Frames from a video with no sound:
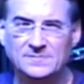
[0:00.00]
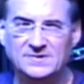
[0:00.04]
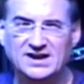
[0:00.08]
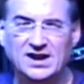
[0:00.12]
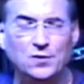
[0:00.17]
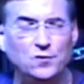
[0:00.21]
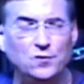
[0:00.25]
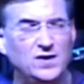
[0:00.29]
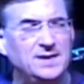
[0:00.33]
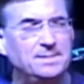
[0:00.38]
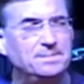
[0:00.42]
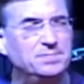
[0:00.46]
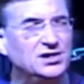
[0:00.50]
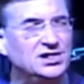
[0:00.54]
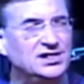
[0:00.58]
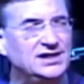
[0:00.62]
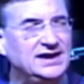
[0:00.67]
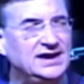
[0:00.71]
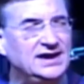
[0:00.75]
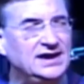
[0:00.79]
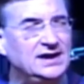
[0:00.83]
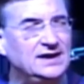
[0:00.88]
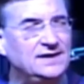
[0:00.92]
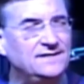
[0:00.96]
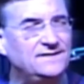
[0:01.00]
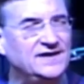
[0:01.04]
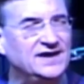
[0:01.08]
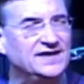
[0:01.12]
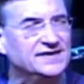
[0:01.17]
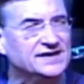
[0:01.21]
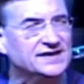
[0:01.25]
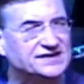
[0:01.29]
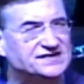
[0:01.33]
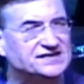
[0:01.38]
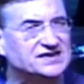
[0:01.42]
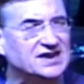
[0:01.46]
Can we believe
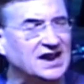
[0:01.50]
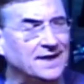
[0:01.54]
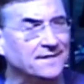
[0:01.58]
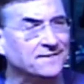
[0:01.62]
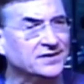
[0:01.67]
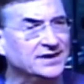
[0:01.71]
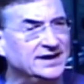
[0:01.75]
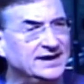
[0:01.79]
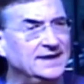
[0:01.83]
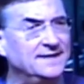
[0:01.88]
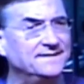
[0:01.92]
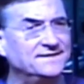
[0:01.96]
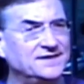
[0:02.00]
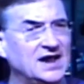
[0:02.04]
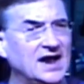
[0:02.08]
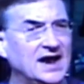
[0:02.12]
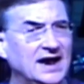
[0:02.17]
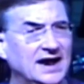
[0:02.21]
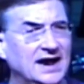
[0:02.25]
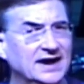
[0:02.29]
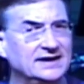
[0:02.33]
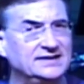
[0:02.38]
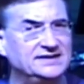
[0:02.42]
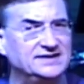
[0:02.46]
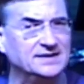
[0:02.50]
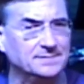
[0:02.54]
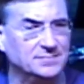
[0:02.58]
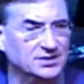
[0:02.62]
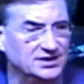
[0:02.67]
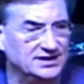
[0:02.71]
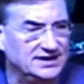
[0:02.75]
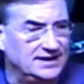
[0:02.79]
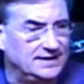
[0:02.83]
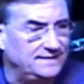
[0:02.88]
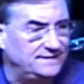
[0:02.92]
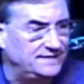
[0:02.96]
in the sovereignty of God to
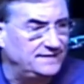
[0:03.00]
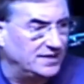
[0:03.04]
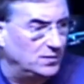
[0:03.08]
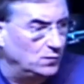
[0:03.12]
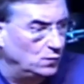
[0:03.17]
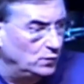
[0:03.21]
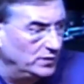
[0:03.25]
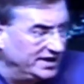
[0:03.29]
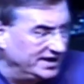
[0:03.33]
believe that